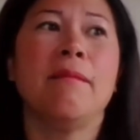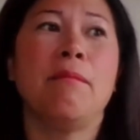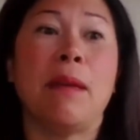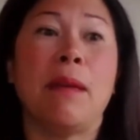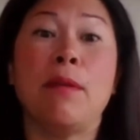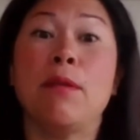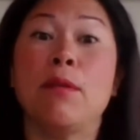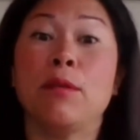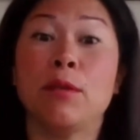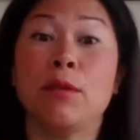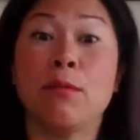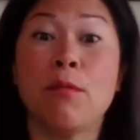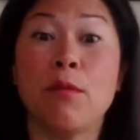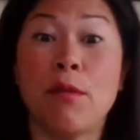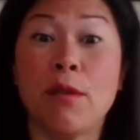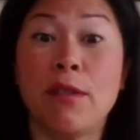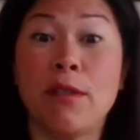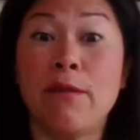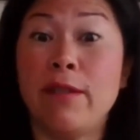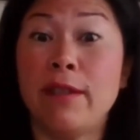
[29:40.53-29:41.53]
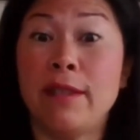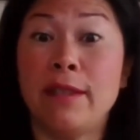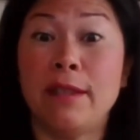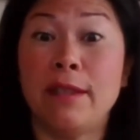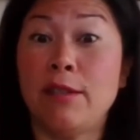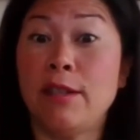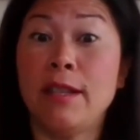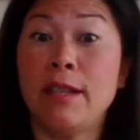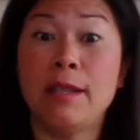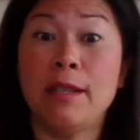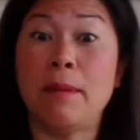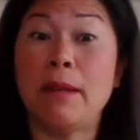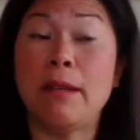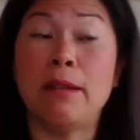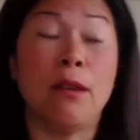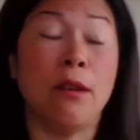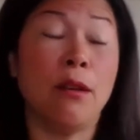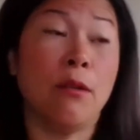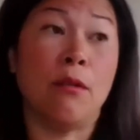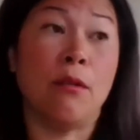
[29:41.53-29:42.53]
maybe those are more the physicians,
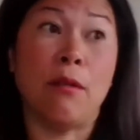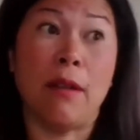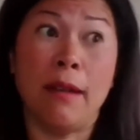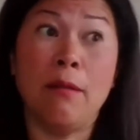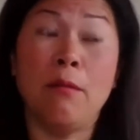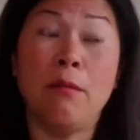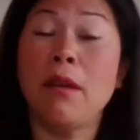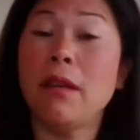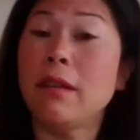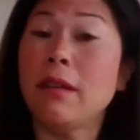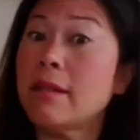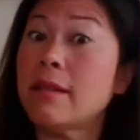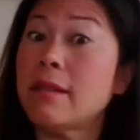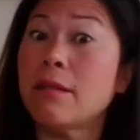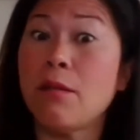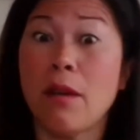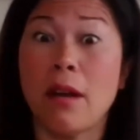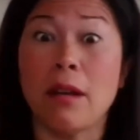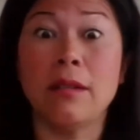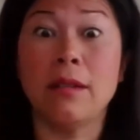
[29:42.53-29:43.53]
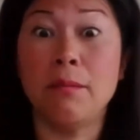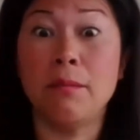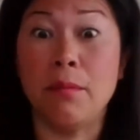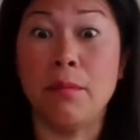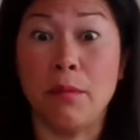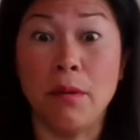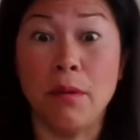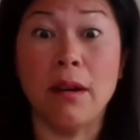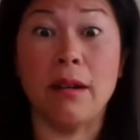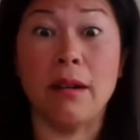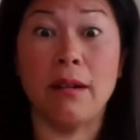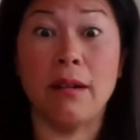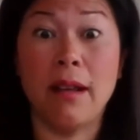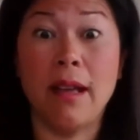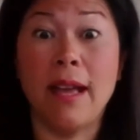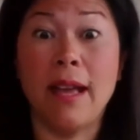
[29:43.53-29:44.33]
but no, it was across the board.